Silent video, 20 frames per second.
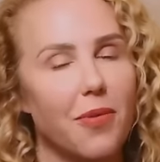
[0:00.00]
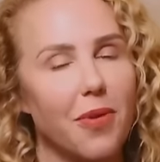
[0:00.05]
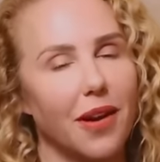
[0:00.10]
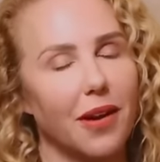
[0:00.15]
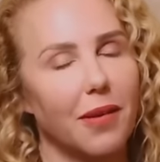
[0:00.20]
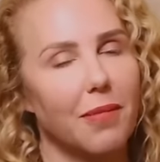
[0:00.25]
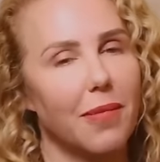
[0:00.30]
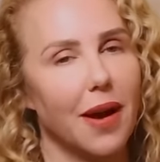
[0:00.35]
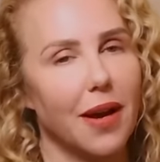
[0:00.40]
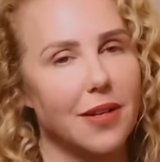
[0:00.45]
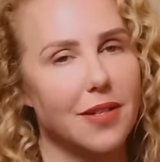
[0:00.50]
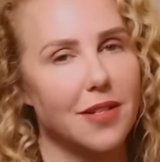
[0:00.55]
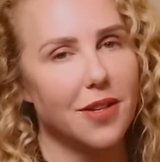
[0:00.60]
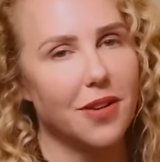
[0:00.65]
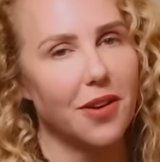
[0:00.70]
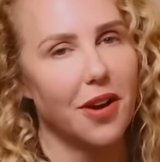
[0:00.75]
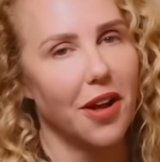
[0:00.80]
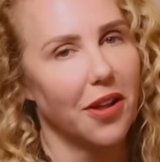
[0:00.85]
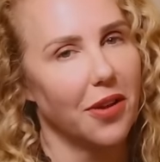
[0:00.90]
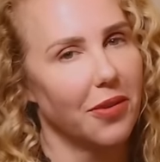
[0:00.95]
Welcome back
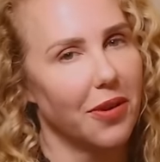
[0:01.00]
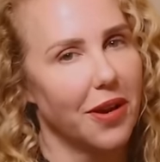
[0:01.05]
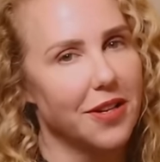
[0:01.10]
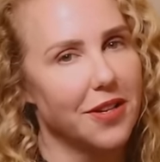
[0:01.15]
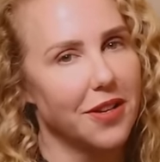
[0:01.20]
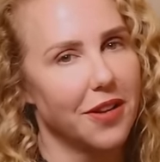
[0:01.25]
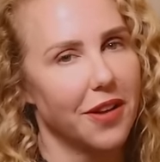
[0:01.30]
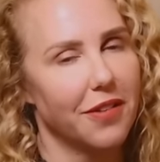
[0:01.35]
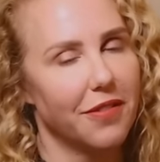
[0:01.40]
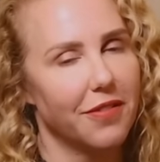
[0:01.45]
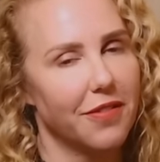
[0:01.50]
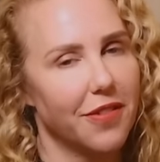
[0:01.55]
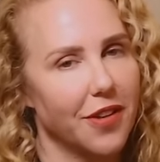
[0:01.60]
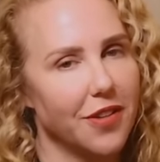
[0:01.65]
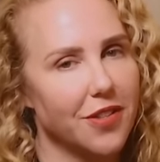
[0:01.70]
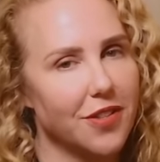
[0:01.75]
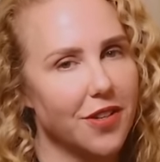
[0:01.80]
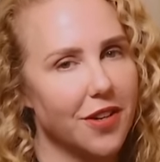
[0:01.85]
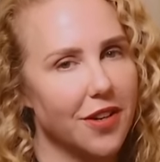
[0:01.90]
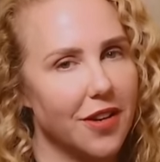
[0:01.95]
to Holly Randall
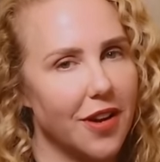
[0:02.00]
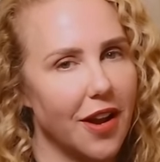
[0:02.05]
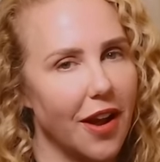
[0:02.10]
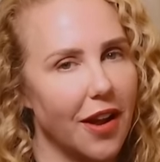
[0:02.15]
Unfiltered.